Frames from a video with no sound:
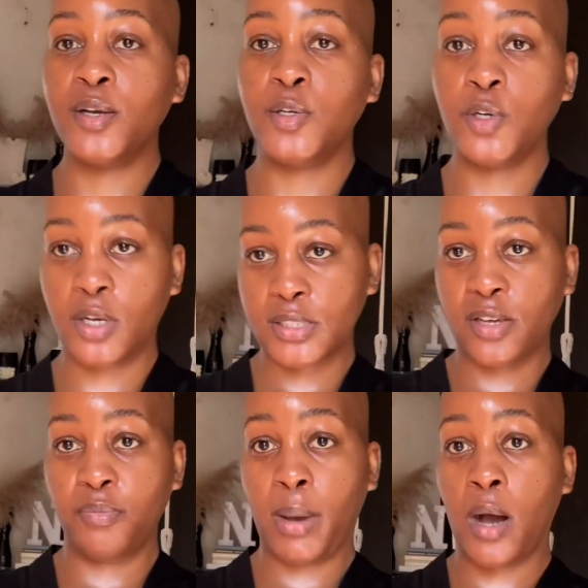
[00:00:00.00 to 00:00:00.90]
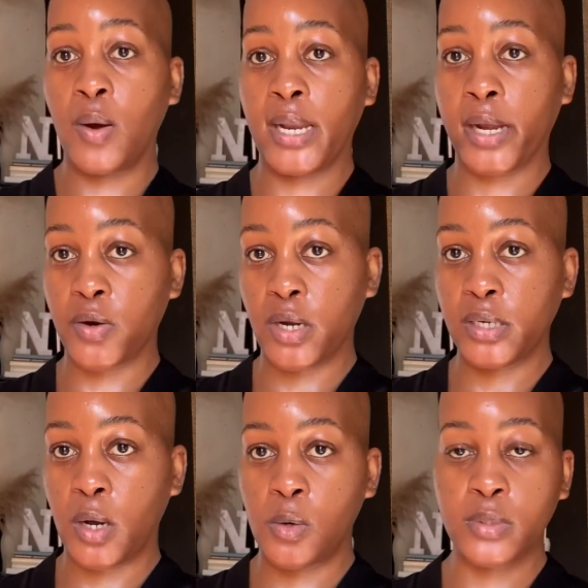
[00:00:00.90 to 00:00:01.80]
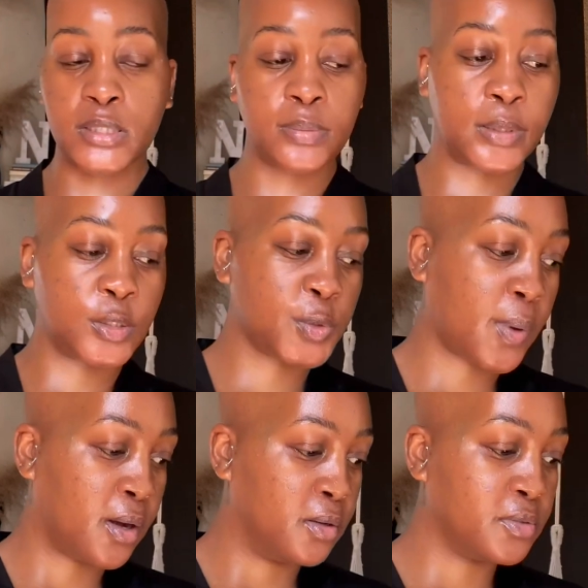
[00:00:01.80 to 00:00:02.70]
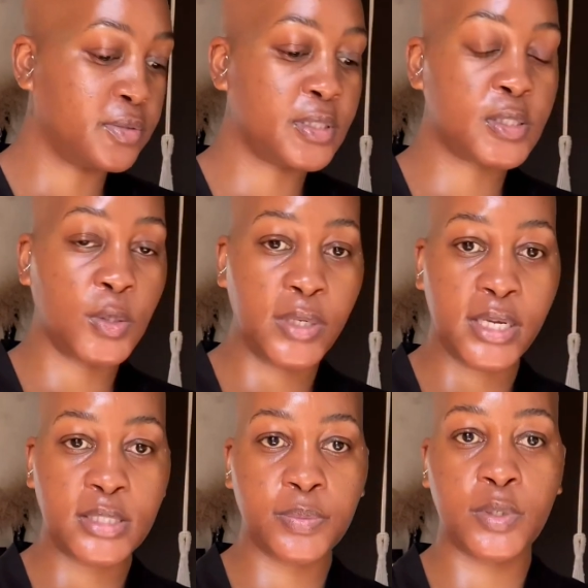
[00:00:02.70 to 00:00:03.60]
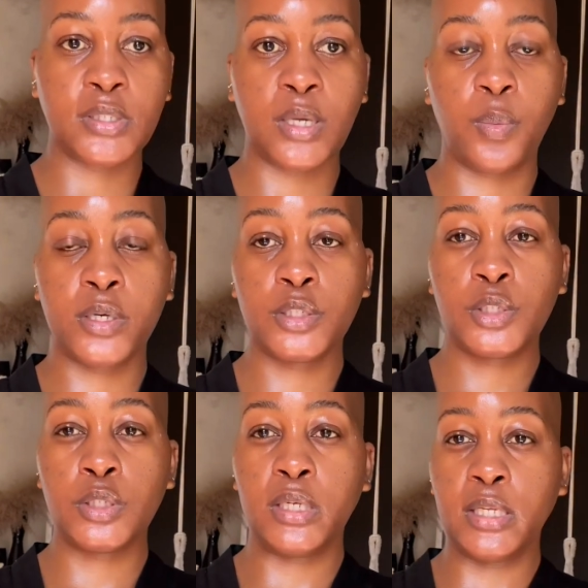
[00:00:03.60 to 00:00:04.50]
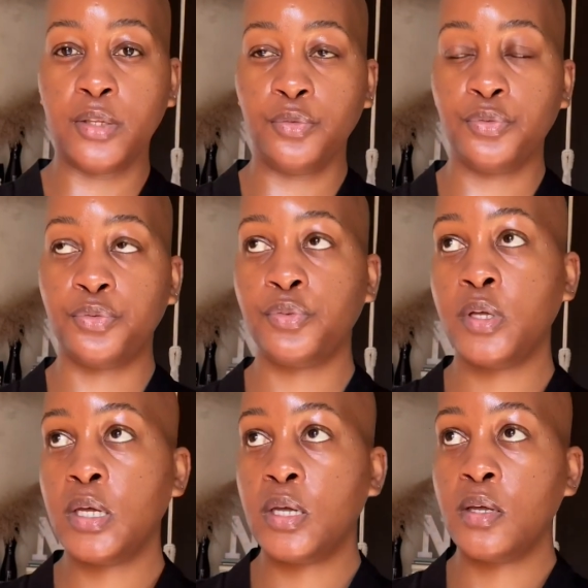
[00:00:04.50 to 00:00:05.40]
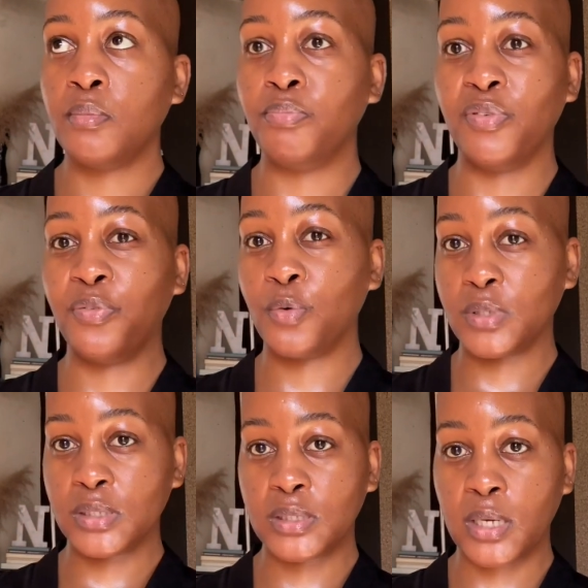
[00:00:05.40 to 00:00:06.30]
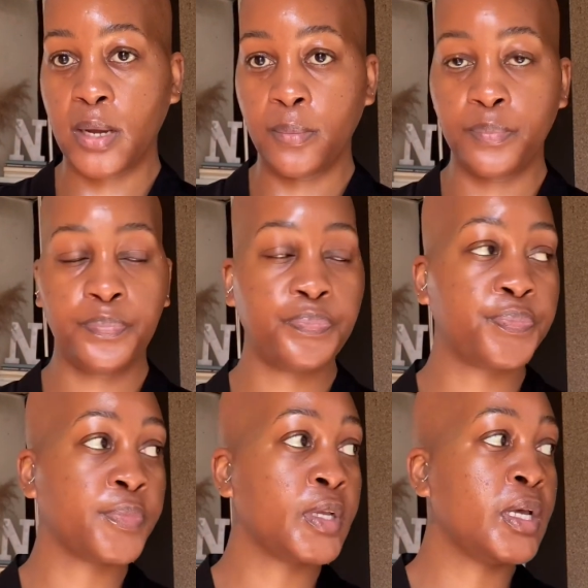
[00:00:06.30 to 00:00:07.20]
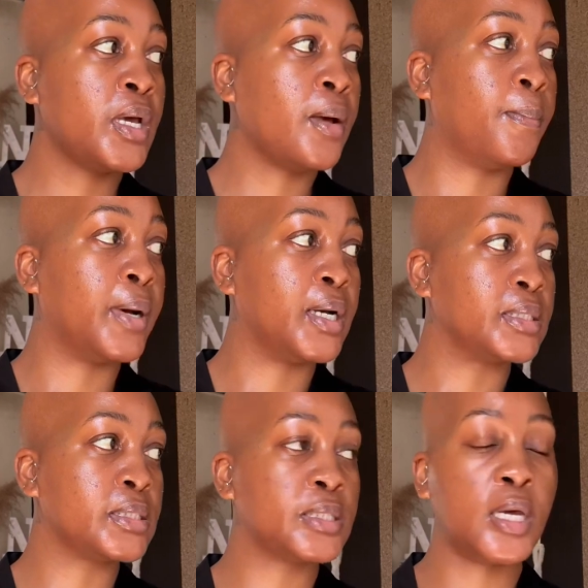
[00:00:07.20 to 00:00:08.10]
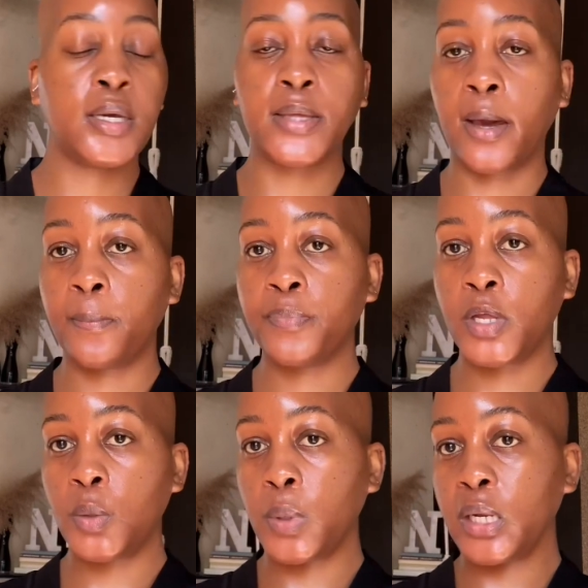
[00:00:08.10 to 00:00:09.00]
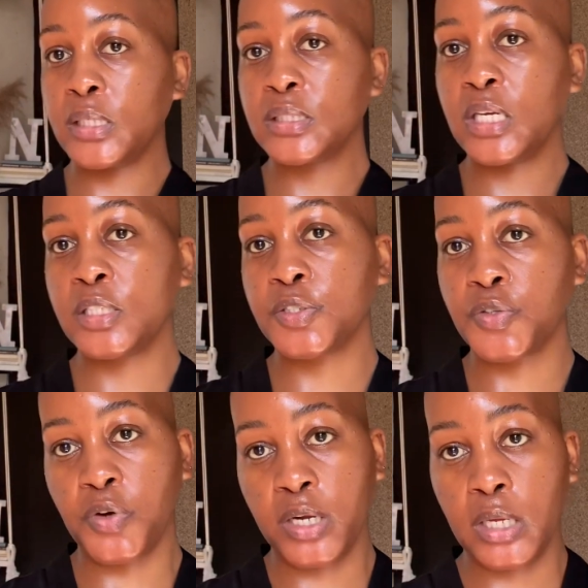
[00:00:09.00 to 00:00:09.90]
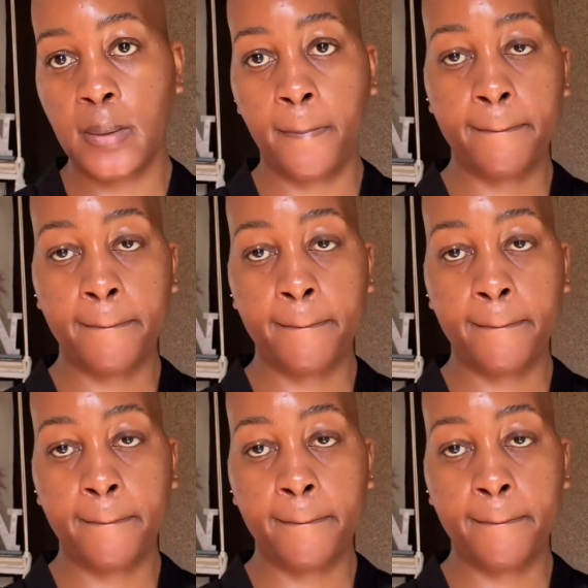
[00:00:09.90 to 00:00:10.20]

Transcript: not have power. Like right now it's about 12, so late because I wanted to leave before this time. But yeah, anyway, let's get ready.